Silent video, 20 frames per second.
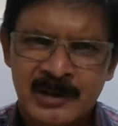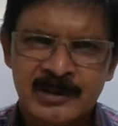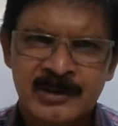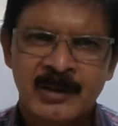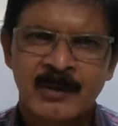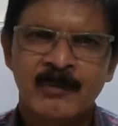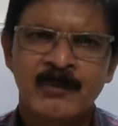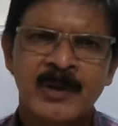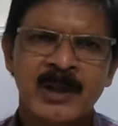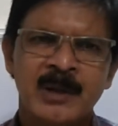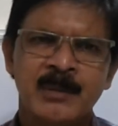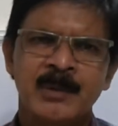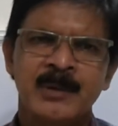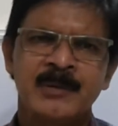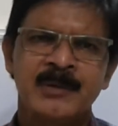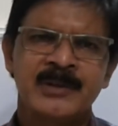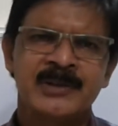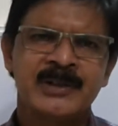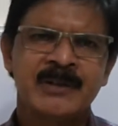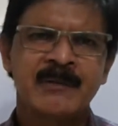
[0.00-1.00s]
Somewhere
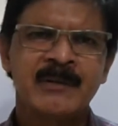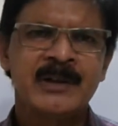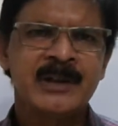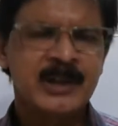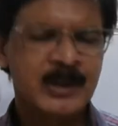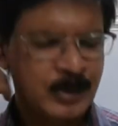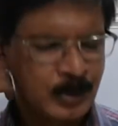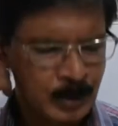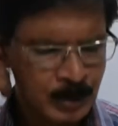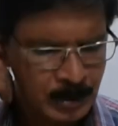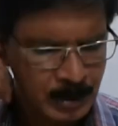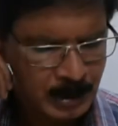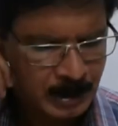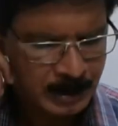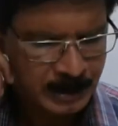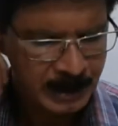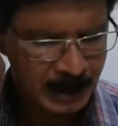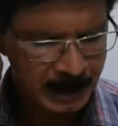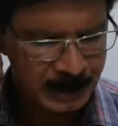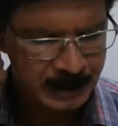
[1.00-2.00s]
between 17 to
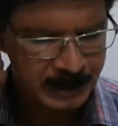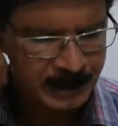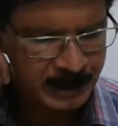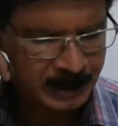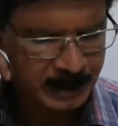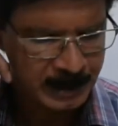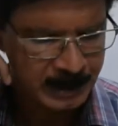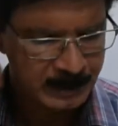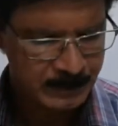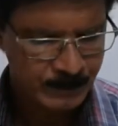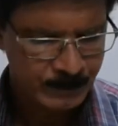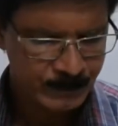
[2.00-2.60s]
19.